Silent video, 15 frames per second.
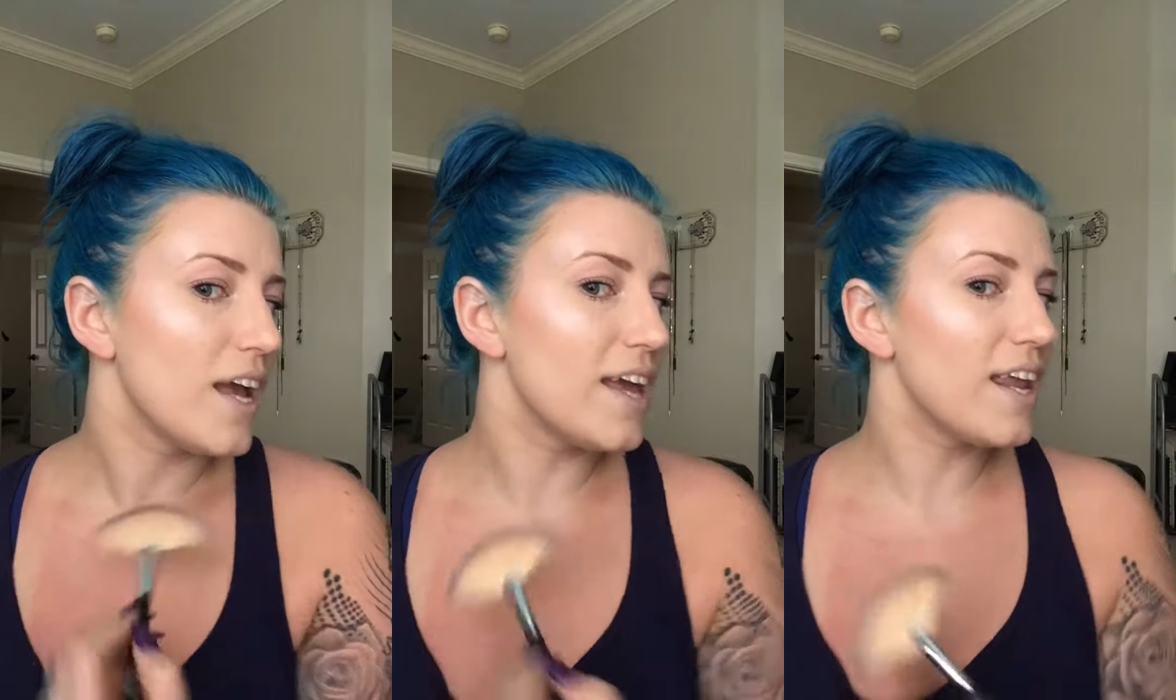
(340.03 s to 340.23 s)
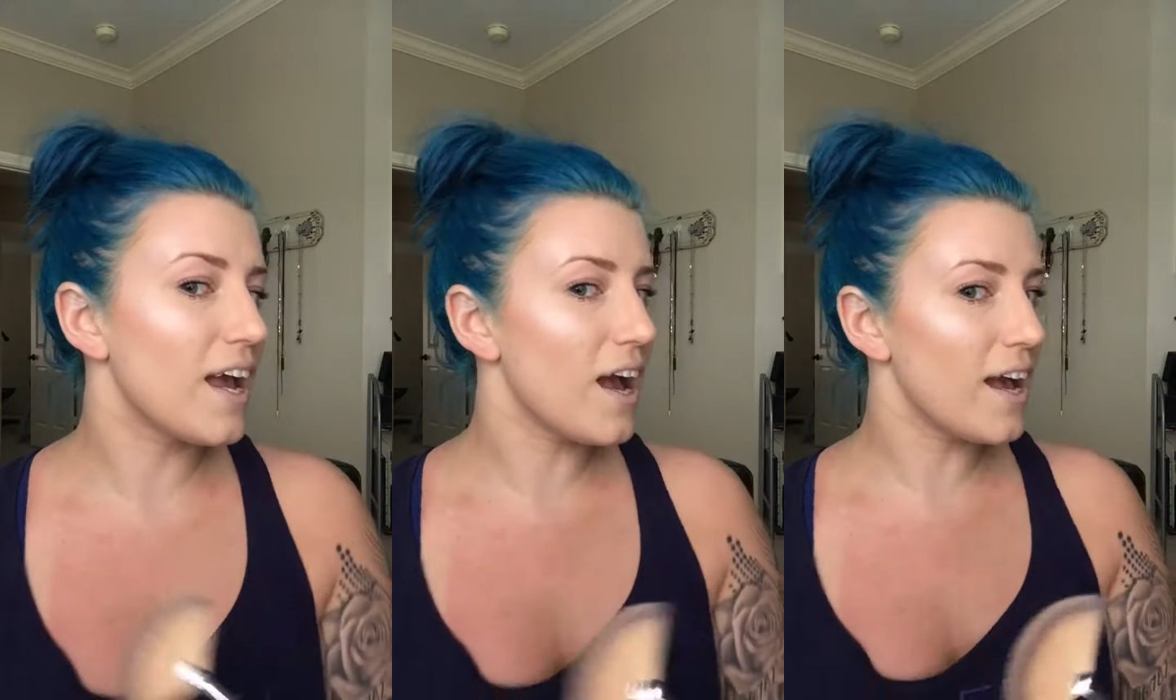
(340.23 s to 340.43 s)

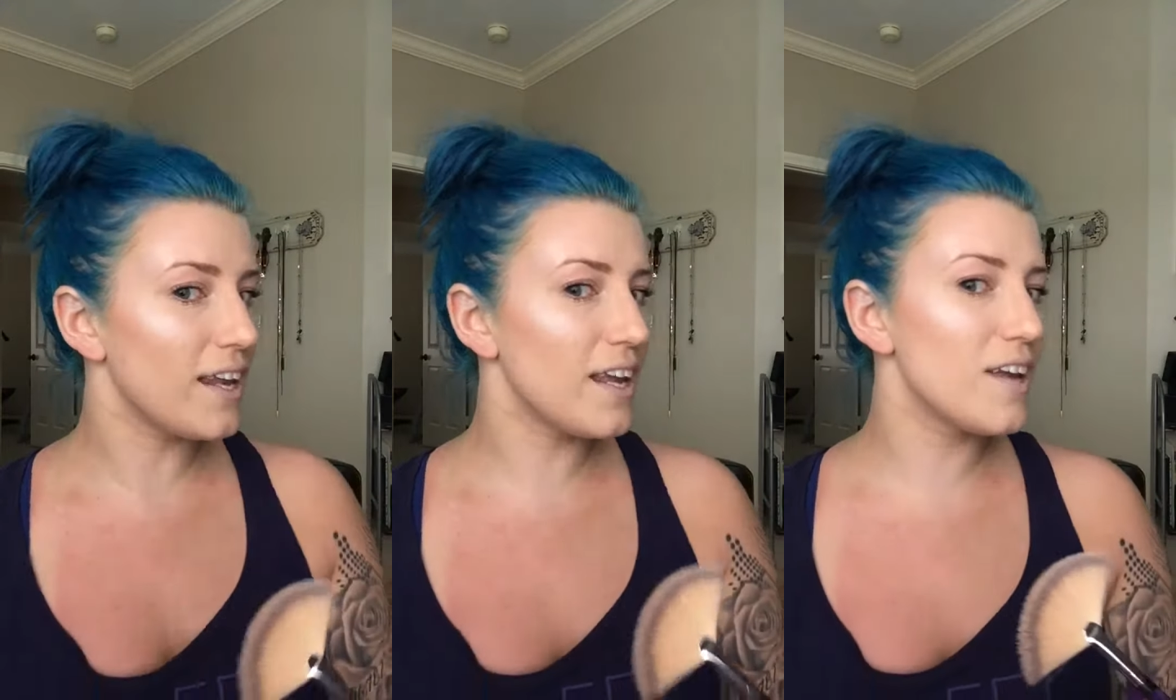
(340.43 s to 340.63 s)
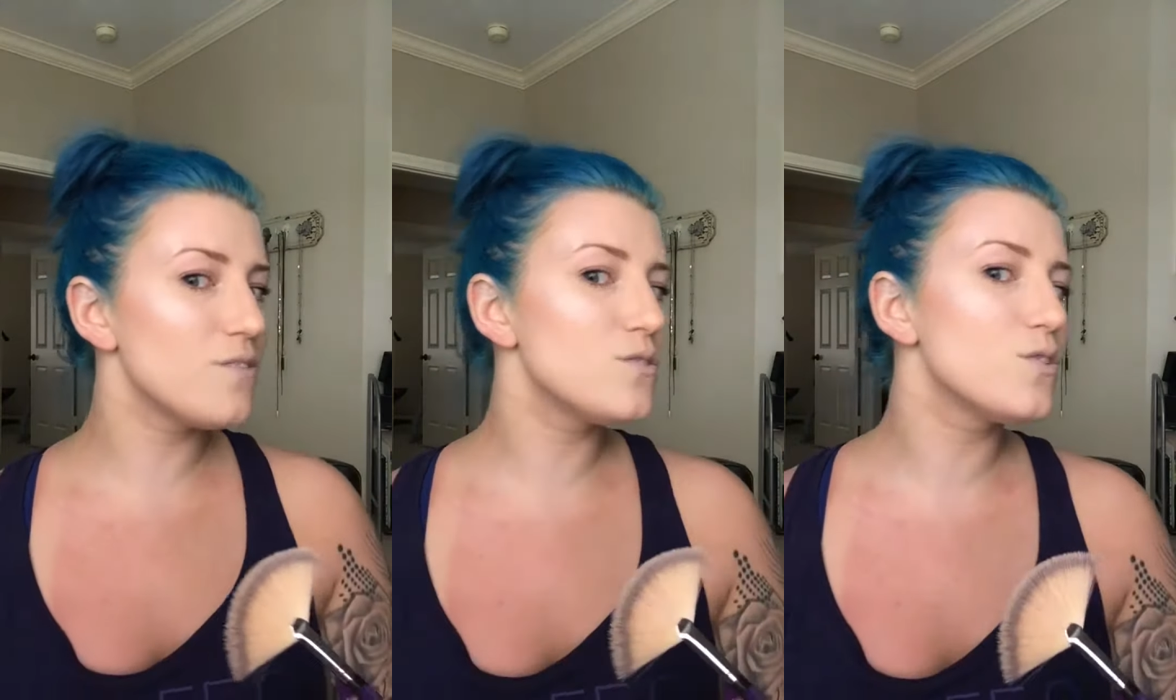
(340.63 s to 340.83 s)
And it
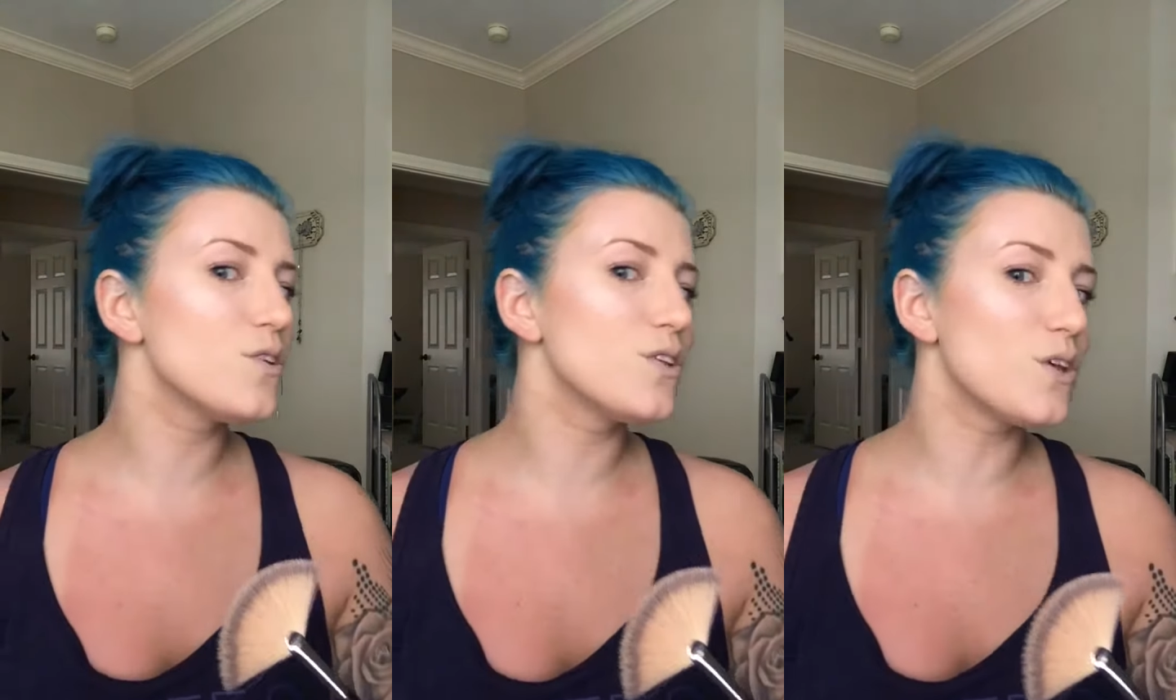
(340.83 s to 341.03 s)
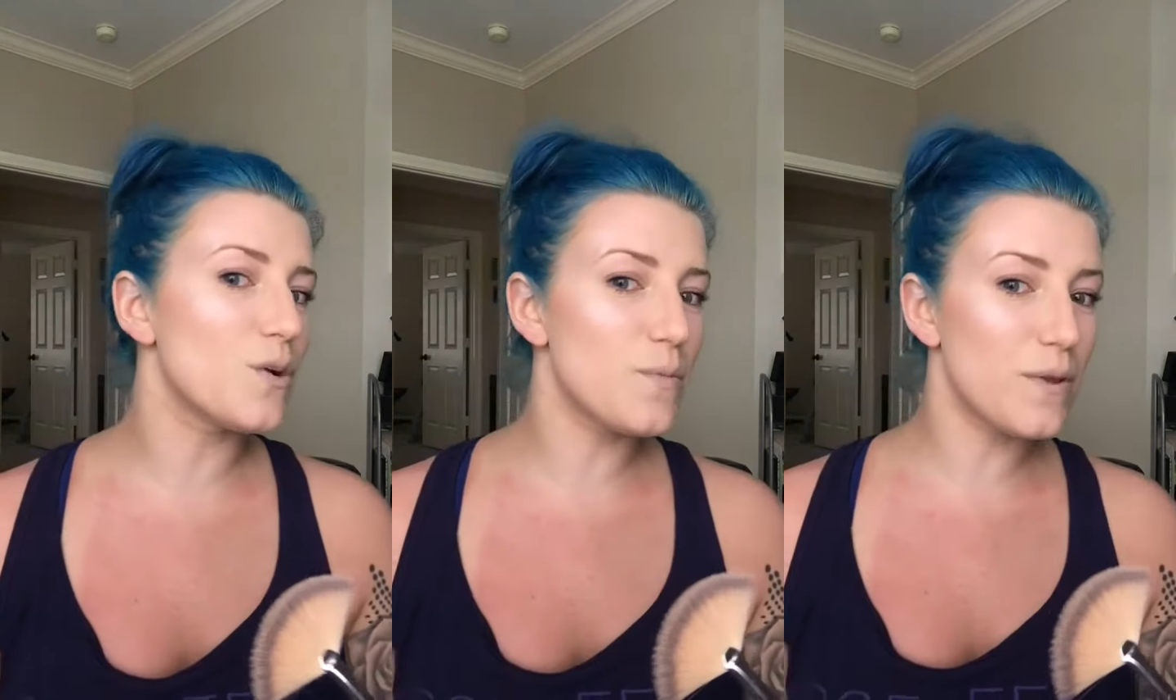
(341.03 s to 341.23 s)
kind of gives you a
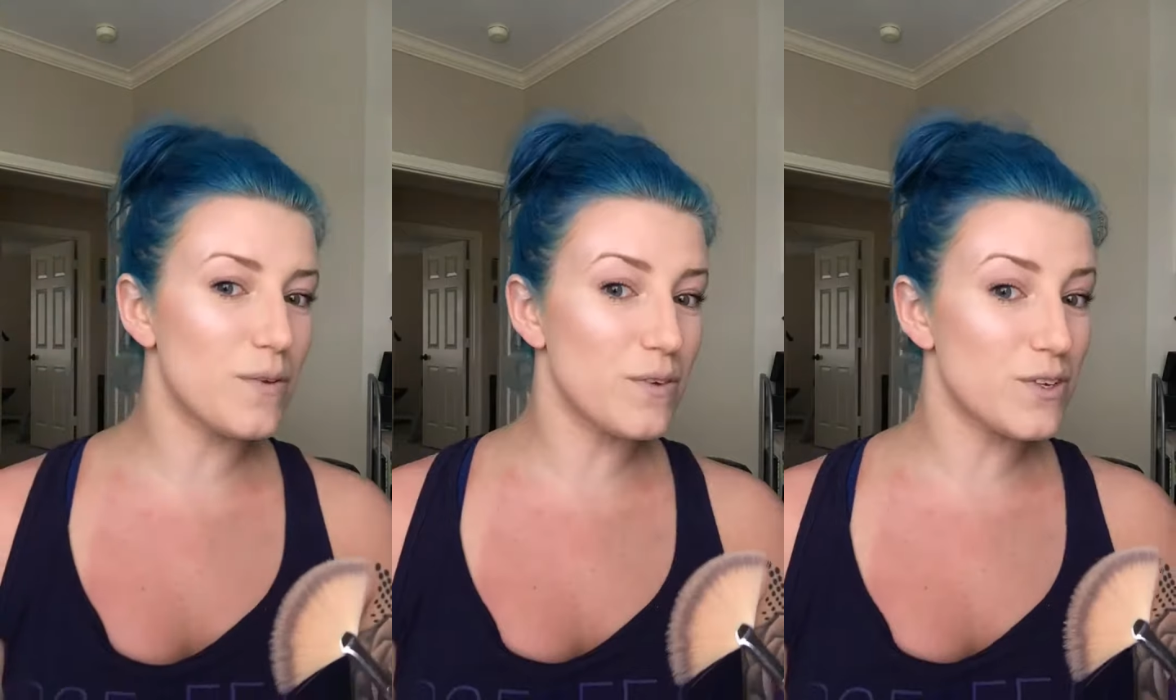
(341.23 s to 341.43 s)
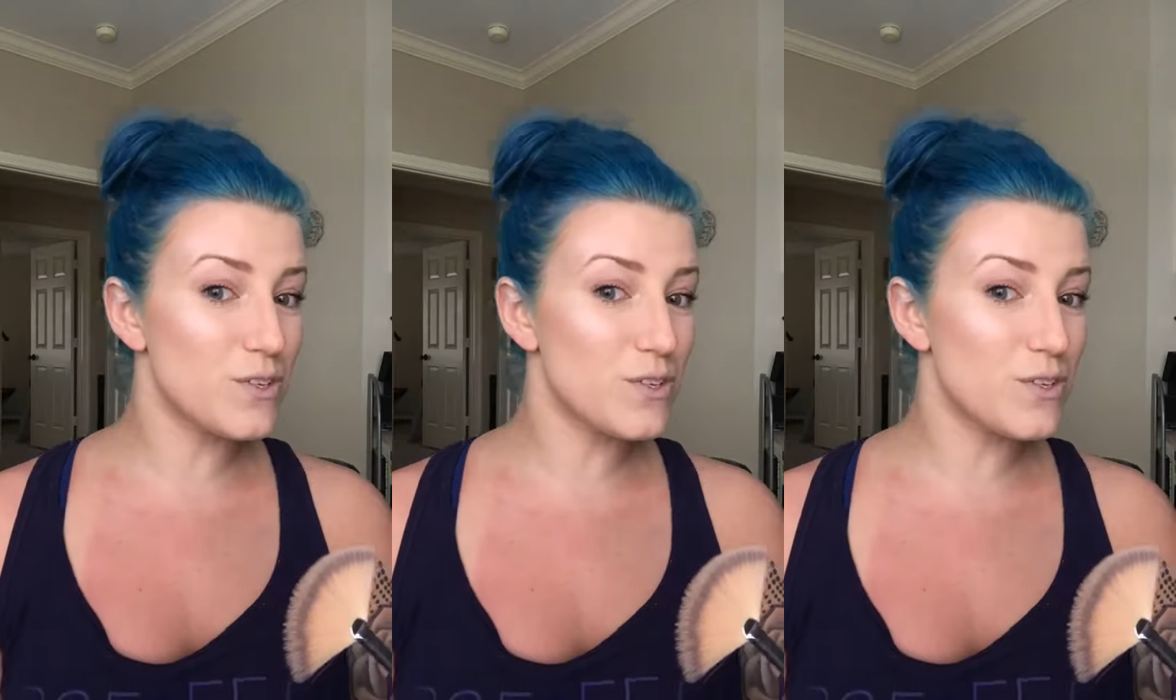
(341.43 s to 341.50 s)
little bit of a